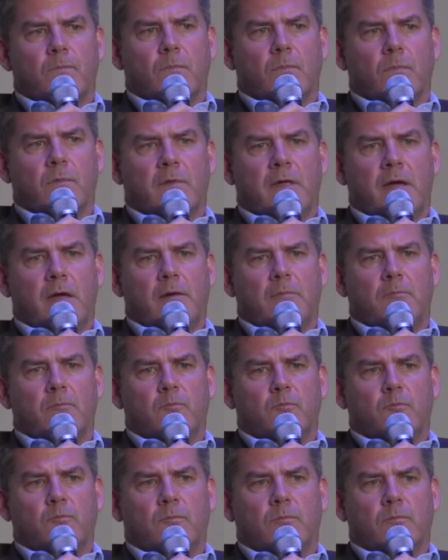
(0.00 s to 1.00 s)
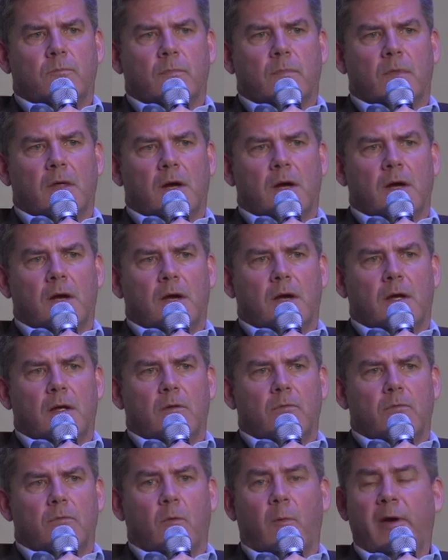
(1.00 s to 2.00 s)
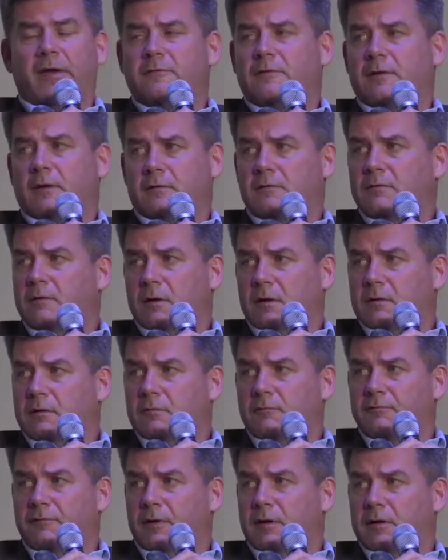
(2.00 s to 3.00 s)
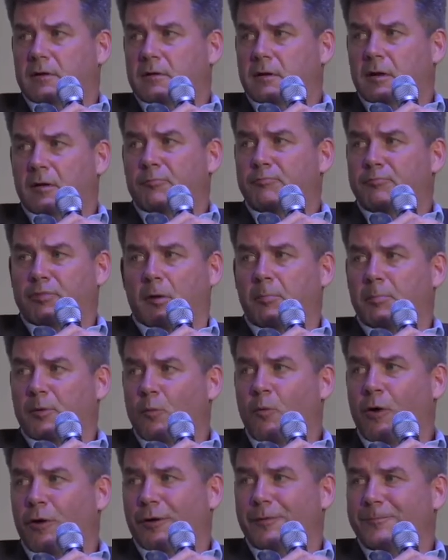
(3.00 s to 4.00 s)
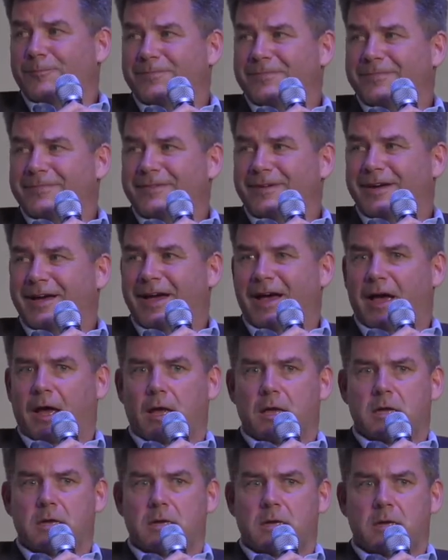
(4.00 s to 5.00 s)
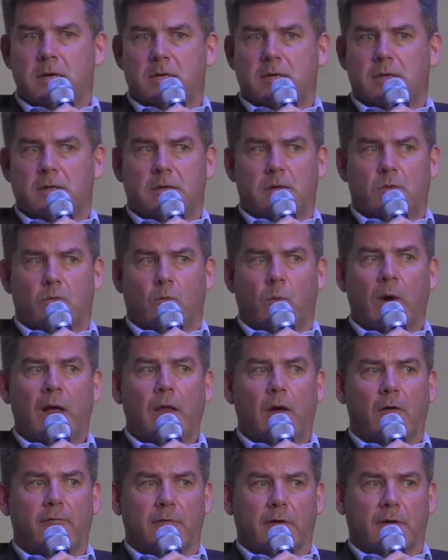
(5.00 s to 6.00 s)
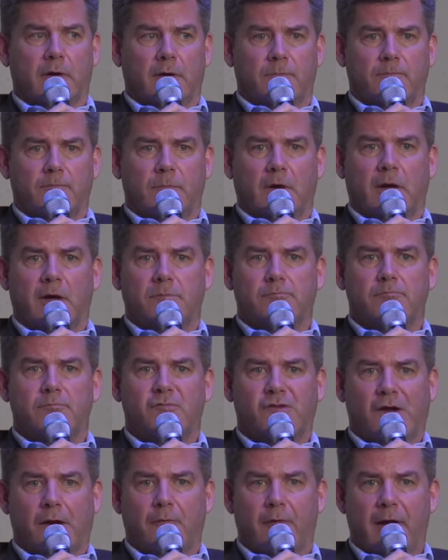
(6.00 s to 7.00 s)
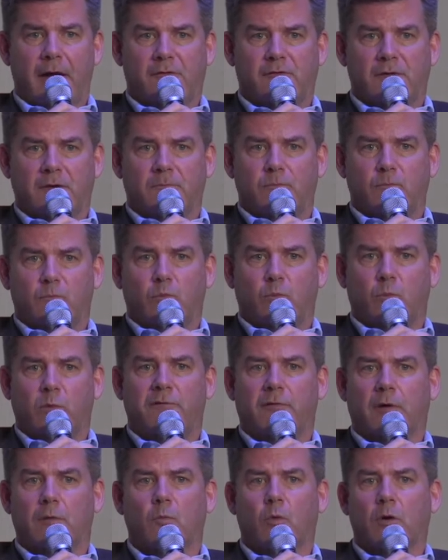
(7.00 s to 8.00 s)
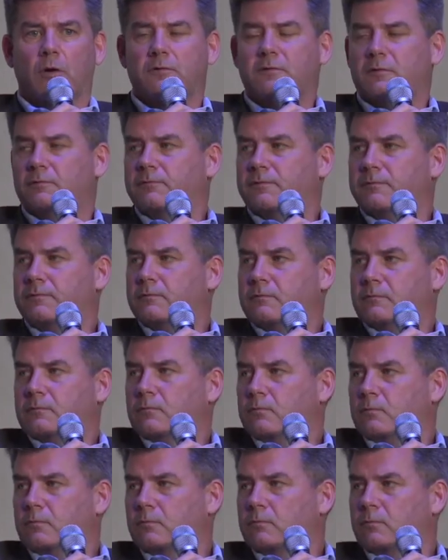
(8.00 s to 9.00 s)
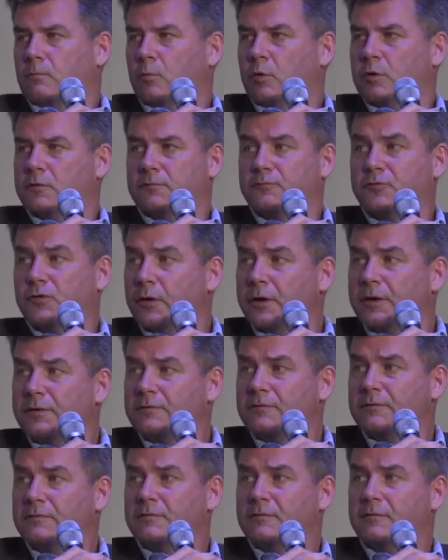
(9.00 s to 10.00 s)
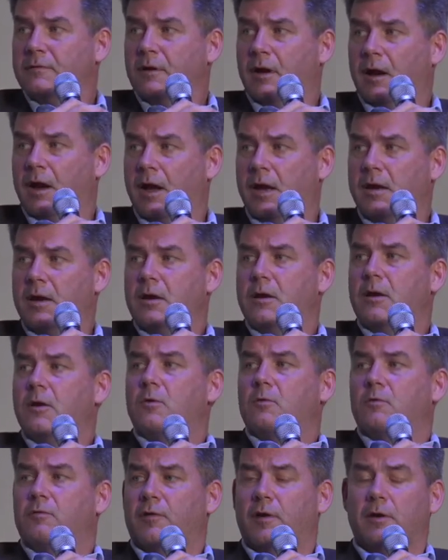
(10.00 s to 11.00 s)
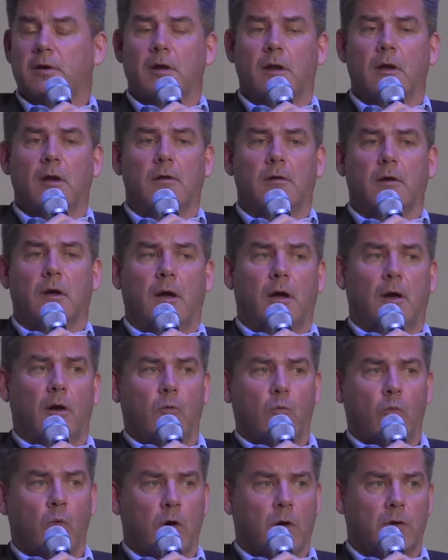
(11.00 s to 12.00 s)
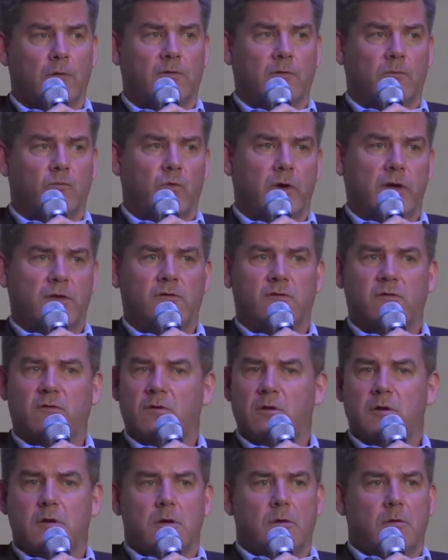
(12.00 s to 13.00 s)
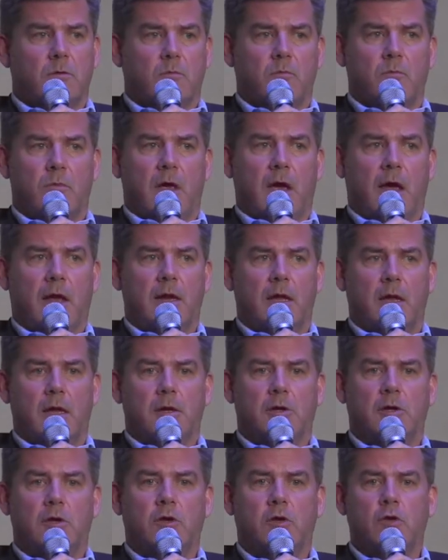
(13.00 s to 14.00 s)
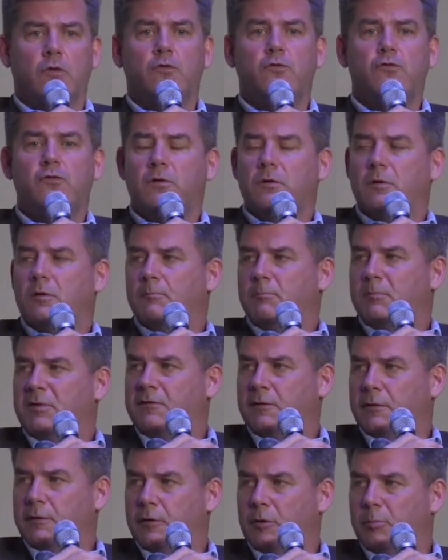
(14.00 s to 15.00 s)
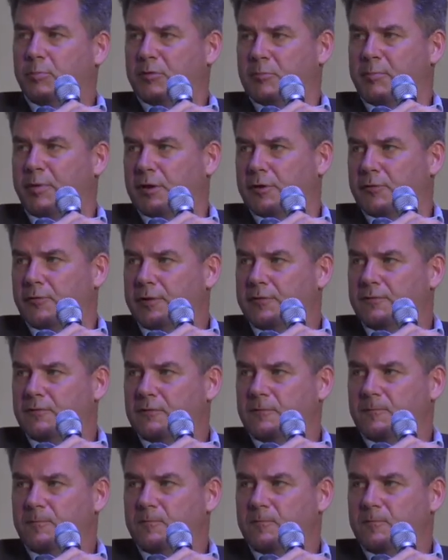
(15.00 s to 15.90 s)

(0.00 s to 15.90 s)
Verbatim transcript: that uh, the West has not fought a proper war uh, in well over a, a, generation. We fought wars of wars of choice, right? We fought uh, wars in which we had a huge material preponderance.